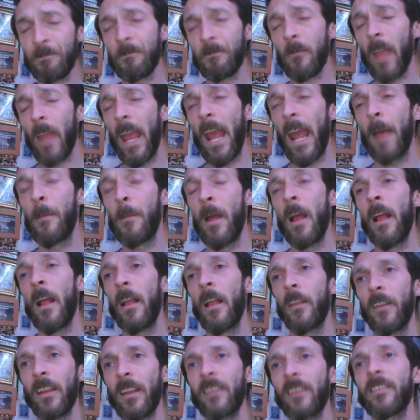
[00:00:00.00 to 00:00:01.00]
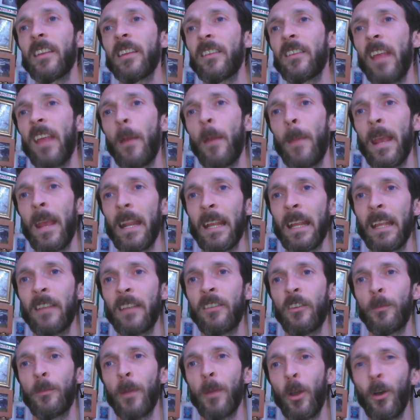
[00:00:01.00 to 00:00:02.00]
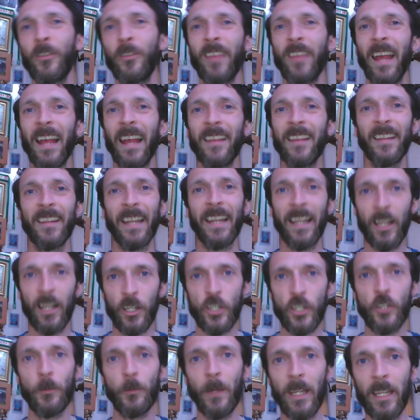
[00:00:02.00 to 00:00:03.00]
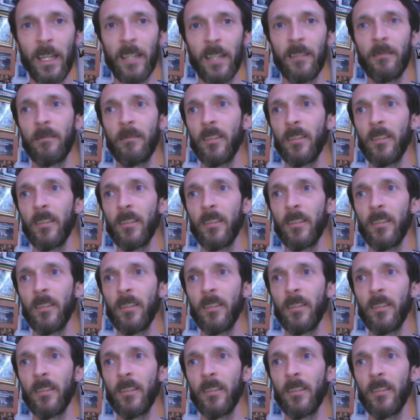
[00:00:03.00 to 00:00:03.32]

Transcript: The reason I say Americas is because it is an English-speaking